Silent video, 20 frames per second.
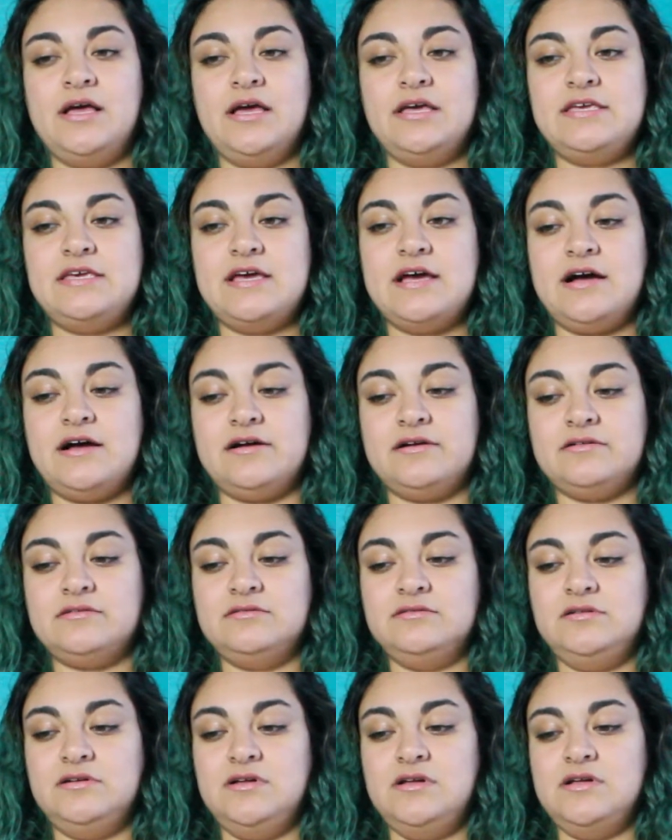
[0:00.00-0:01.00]
yeah,
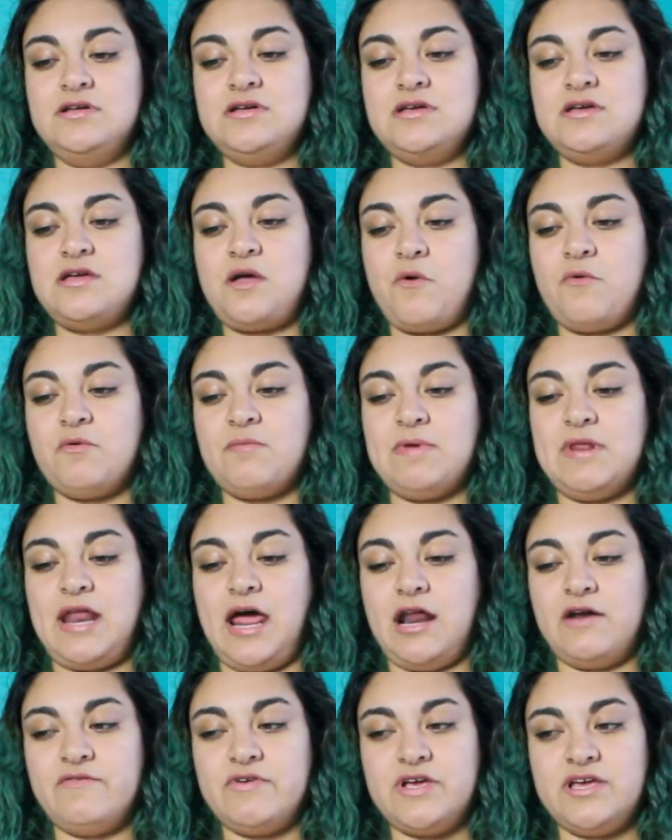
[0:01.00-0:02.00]
I want to be an
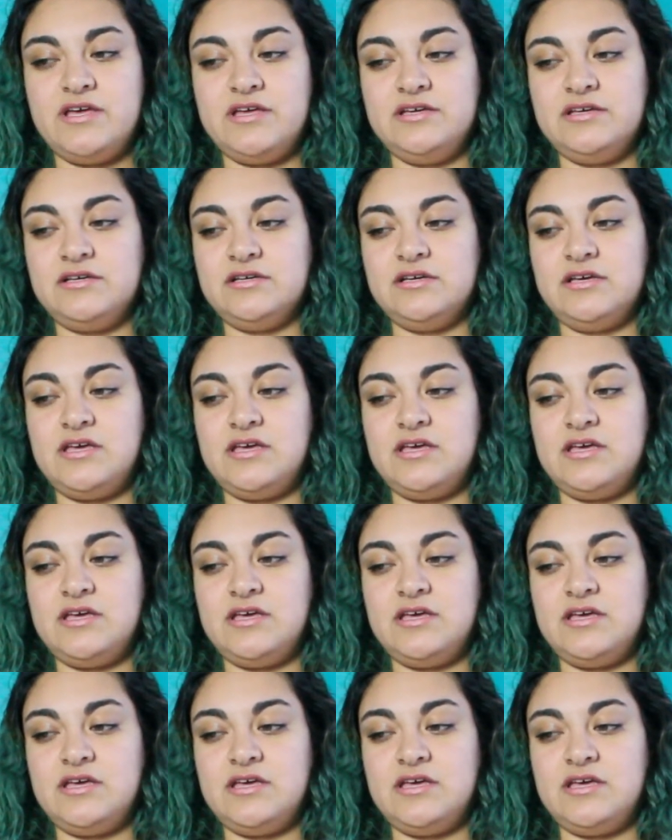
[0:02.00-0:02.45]
advocate,